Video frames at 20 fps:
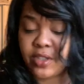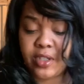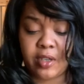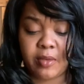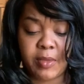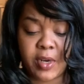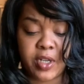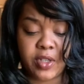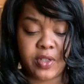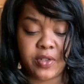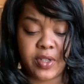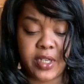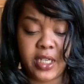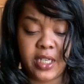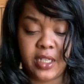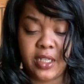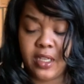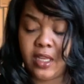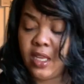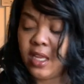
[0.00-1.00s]
your March
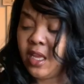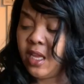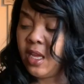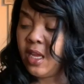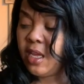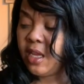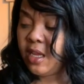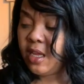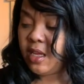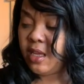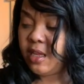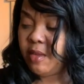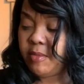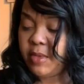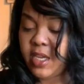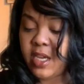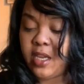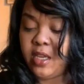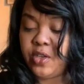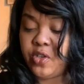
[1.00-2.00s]
reading. Um,
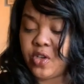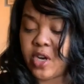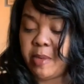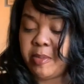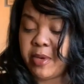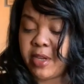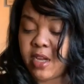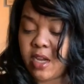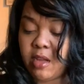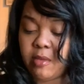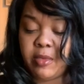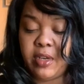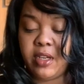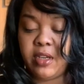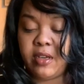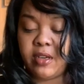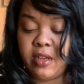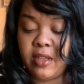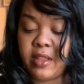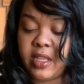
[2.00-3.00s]
yeah, drop a comment and
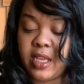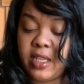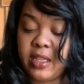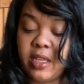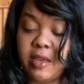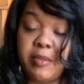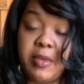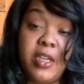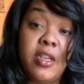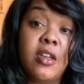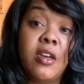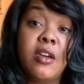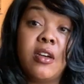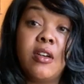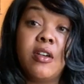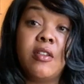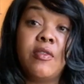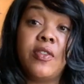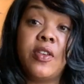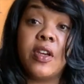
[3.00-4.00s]
all that. Let me
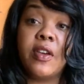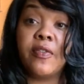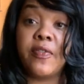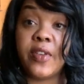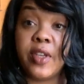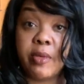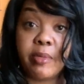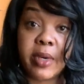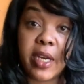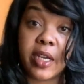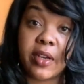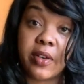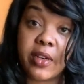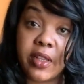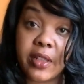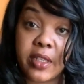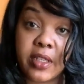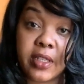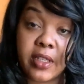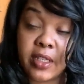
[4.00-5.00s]
know if you have feedback or
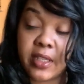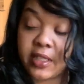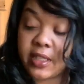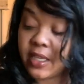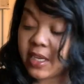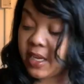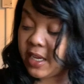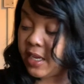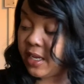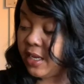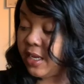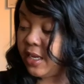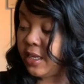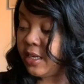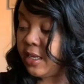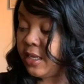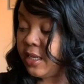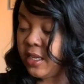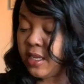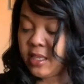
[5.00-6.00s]
anything like that.
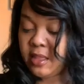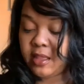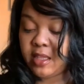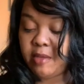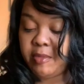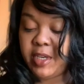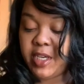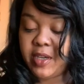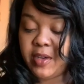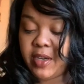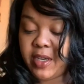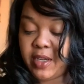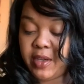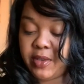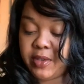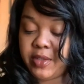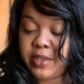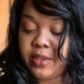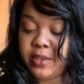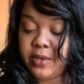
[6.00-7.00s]
Let me know how you're
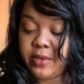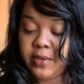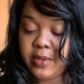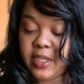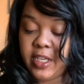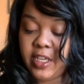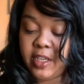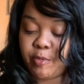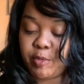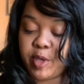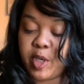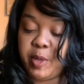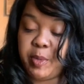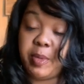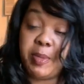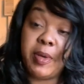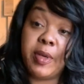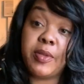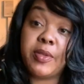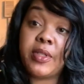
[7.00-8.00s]
doing. I'm gonna be
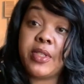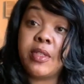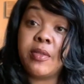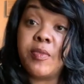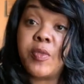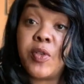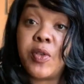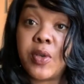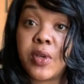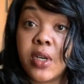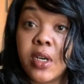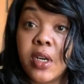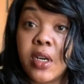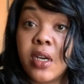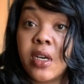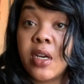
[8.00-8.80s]
posting more.